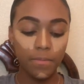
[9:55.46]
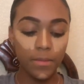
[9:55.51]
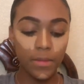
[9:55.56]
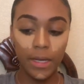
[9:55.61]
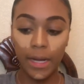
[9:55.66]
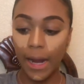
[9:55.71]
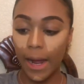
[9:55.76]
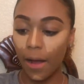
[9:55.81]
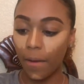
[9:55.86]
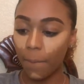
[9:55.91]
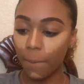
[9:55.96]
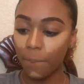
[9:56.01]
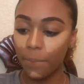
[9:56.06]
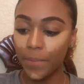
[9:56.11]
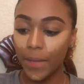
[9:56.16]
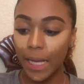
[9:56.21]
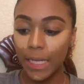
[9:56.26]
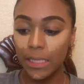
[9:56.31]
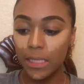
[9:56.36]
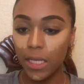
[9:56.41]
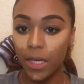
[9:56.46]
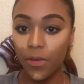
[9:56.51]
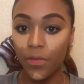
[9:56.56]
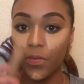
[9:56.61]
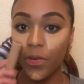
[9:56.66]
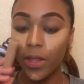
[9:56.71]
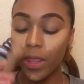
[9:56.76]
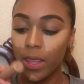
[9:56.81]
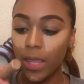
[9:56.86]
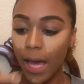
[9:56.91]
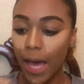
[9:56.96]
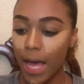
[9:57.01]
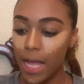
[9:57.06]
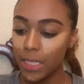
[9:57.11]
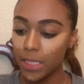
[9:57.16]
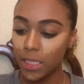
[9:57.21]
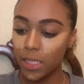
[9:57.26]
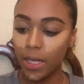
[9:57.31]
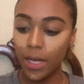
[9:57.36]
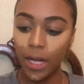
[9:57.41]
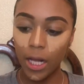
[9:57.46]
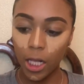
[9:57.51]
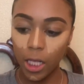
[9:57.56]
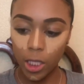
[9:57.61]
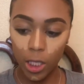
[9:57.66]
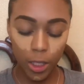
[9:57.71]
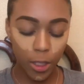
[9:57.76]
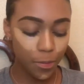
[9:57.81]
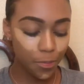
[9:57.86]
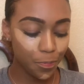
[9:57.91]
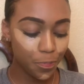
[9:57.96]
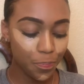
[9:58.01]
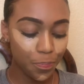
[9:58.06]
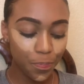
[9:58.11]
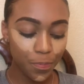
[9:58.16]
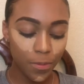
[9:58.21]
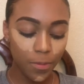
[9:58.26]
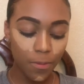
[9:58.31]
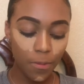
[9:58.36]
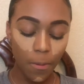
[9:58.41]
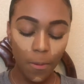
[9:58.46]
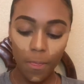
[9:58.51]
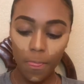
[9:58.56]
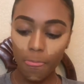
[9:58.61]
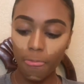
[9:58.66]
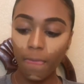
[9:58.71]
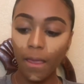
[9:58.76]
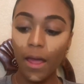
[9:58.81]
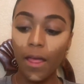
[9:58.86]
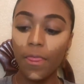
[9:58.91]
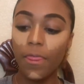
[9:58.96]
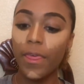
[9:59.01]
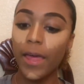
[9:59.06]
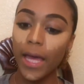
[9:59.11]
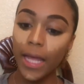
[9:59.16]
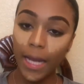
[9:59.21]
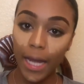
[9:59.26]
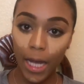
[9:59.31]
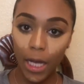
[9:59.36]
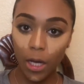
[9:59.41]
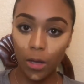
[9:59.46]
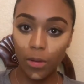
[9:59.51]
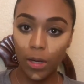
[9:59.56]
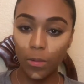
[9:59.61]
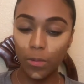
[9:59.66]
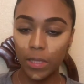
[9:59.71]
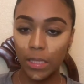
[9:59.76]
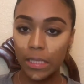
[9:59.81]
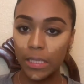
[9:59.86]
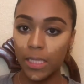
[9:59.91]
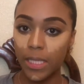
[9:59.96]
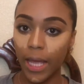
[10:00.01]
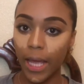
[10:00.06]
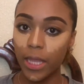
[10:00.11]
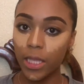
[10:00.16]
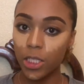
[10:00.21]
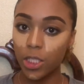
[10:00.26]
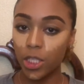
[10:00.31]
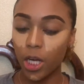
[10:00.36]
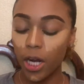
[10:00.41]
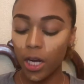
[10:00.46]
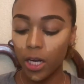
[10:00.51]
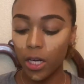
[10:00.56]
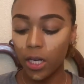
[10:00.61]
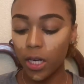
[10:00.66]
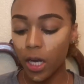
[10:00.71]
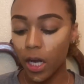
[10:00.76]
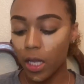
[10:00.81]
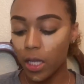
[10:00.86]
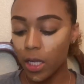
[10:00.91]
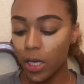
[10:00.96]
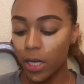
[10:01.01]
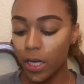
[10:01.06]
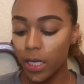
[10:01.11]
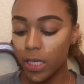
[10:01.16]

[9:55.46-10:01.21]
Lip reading: Now, that's it for that color. Then I go in with a slightly darker color.